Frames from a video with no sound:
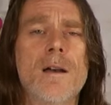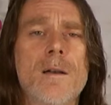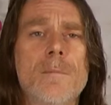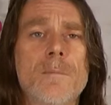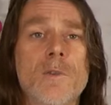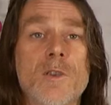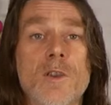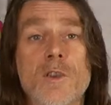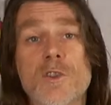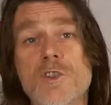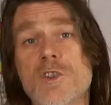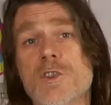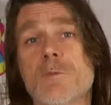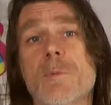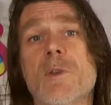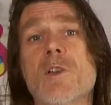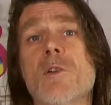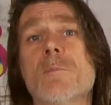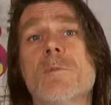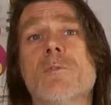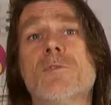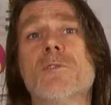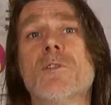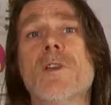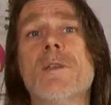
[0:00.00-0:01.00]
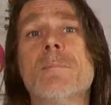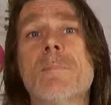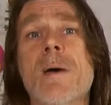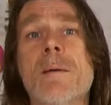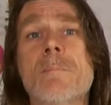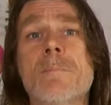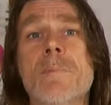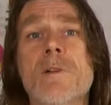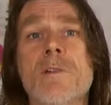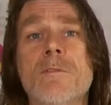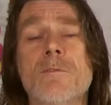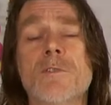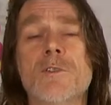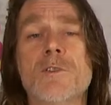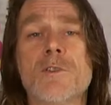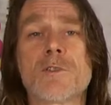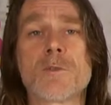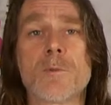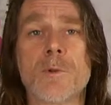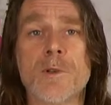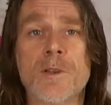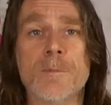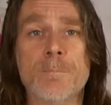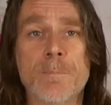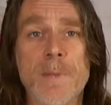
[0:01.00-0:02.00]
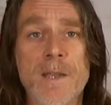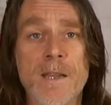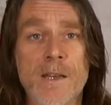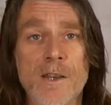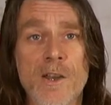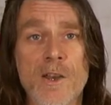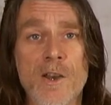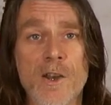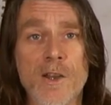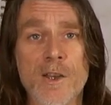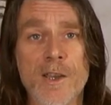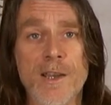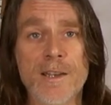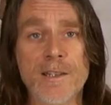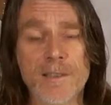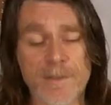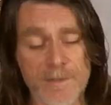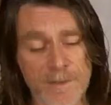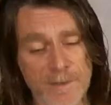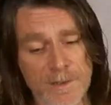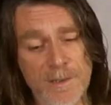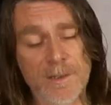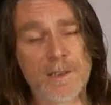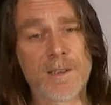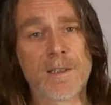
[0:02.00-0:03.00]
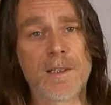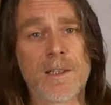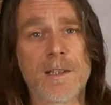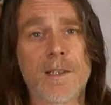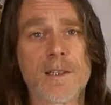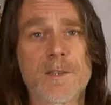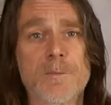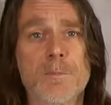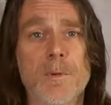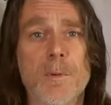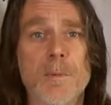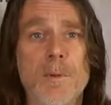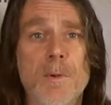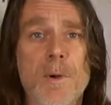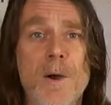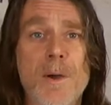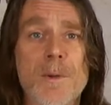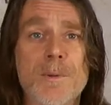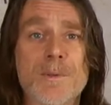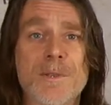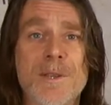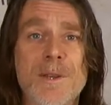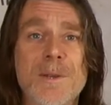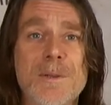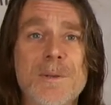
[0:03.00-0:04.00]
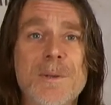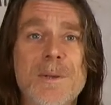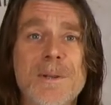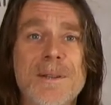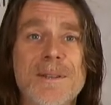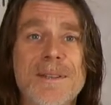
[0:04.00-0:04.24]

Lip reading: you can just become a free member if you just want to be a lurker. That's probably what I would do.